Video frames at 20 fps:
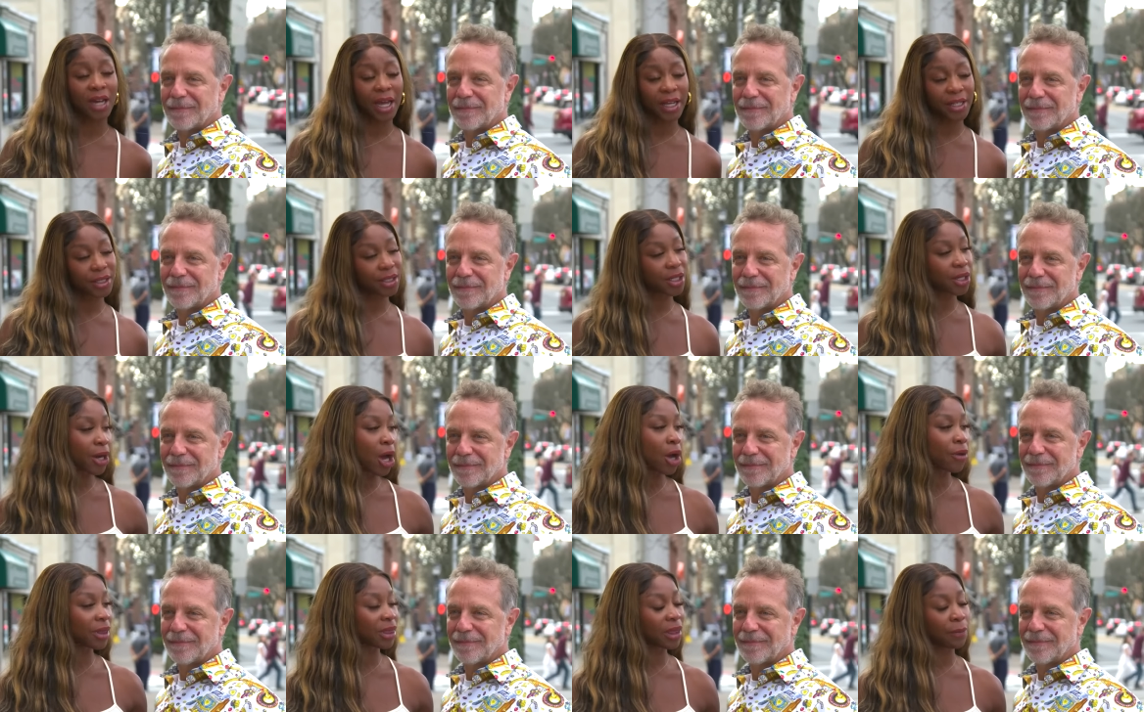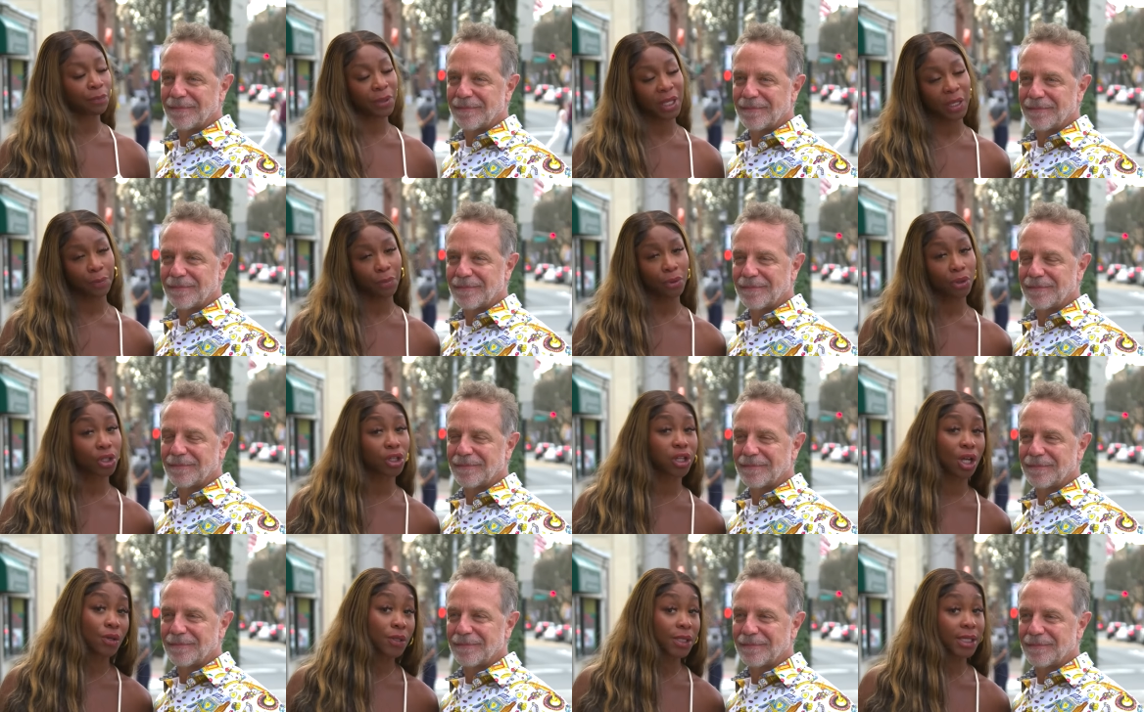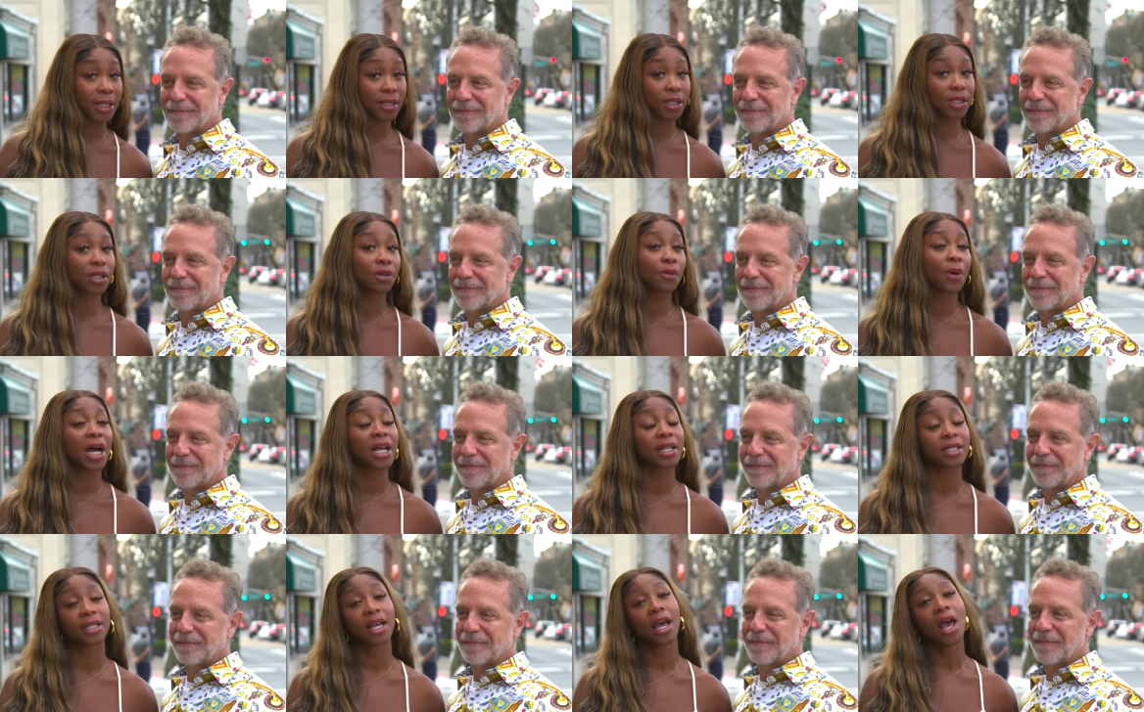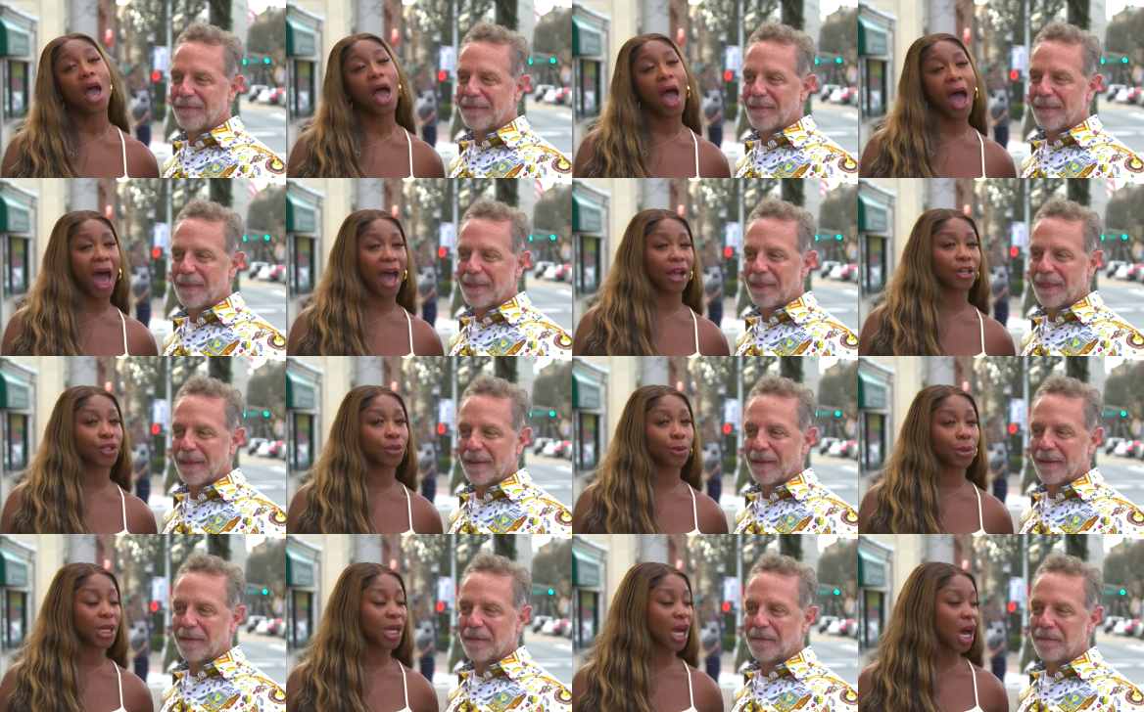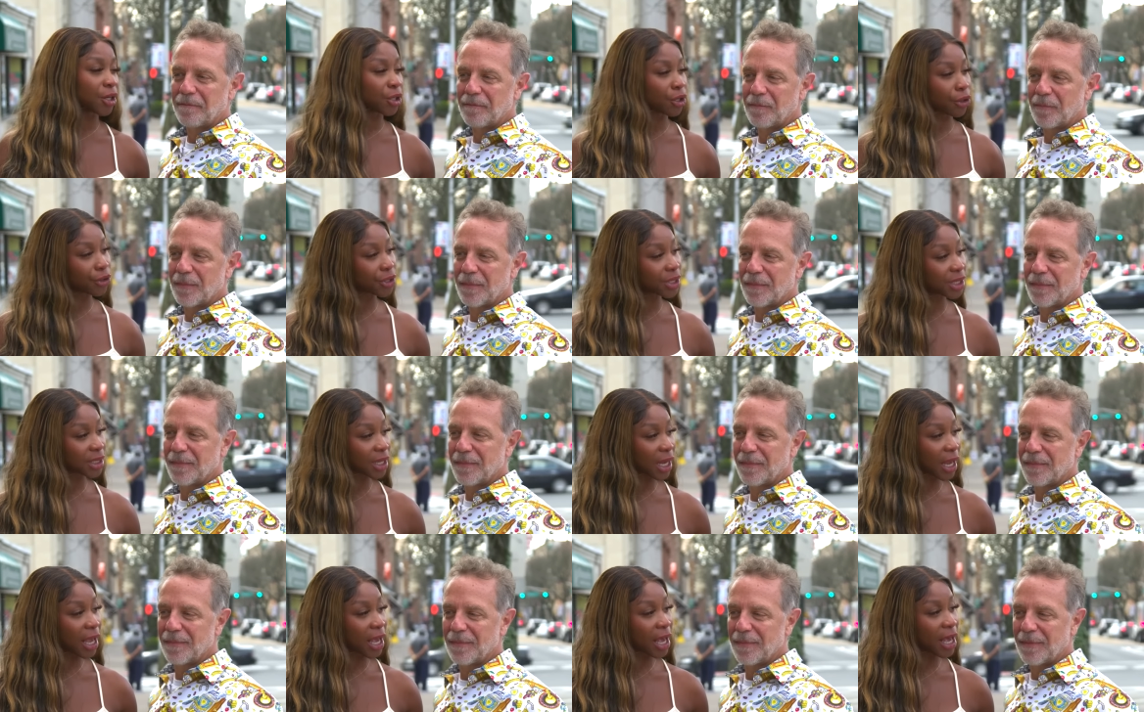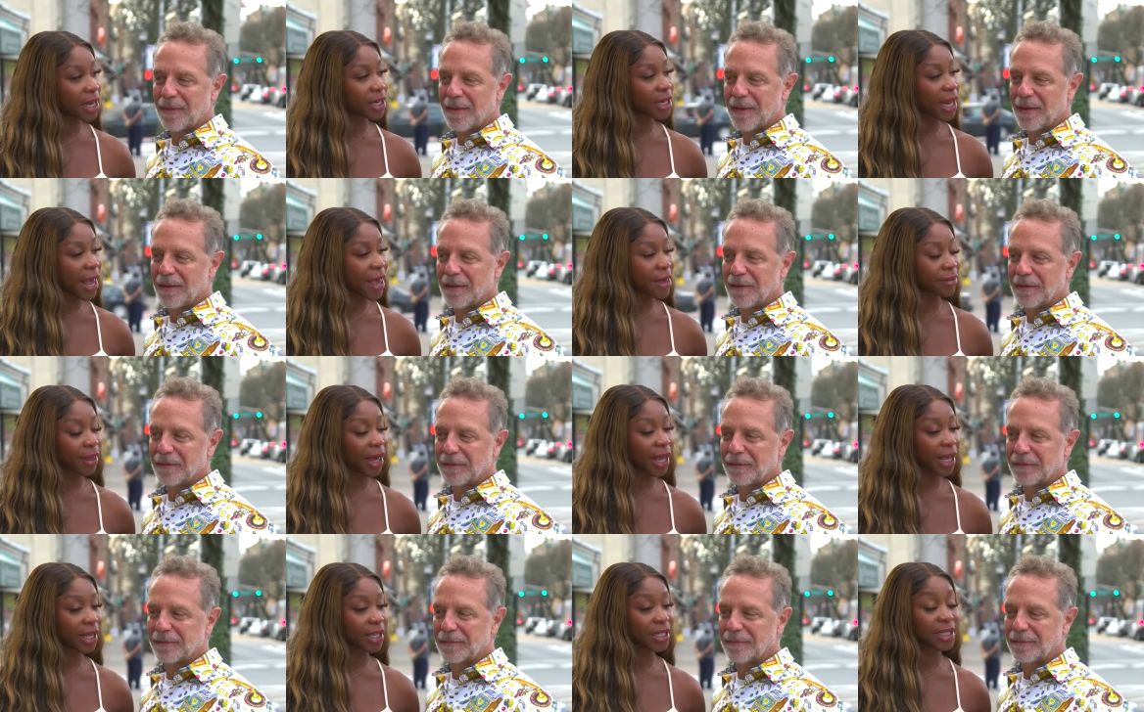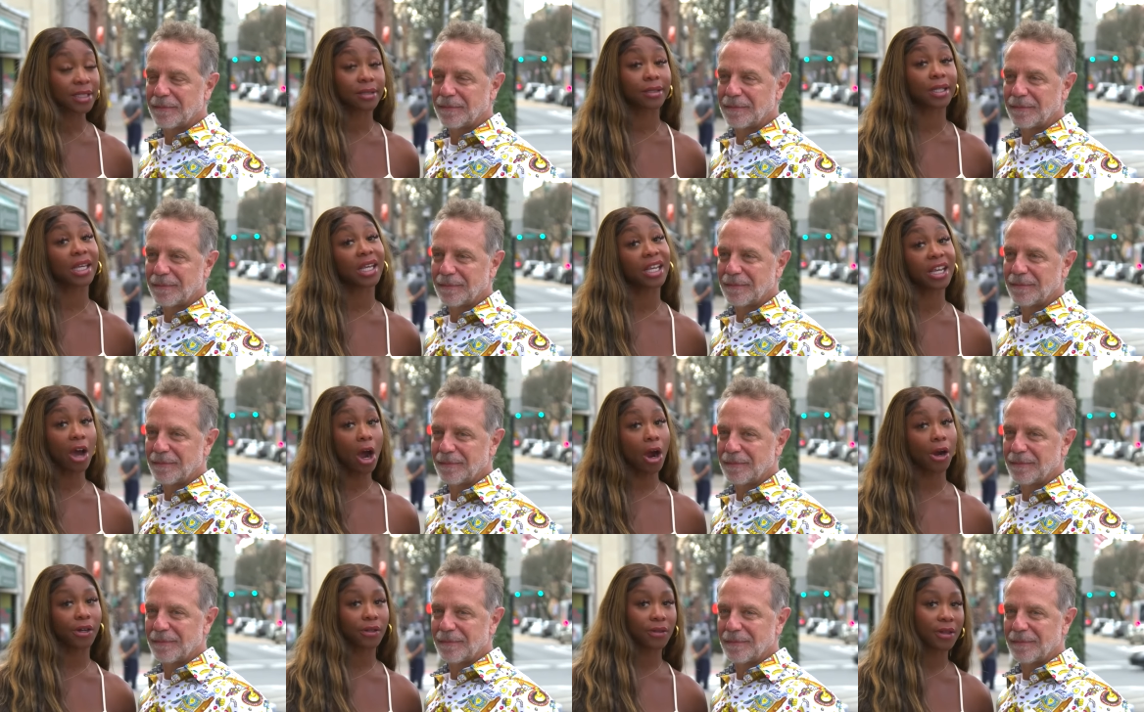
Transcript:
Speaker 1: nice to know that the people closest to us actually understand and like see our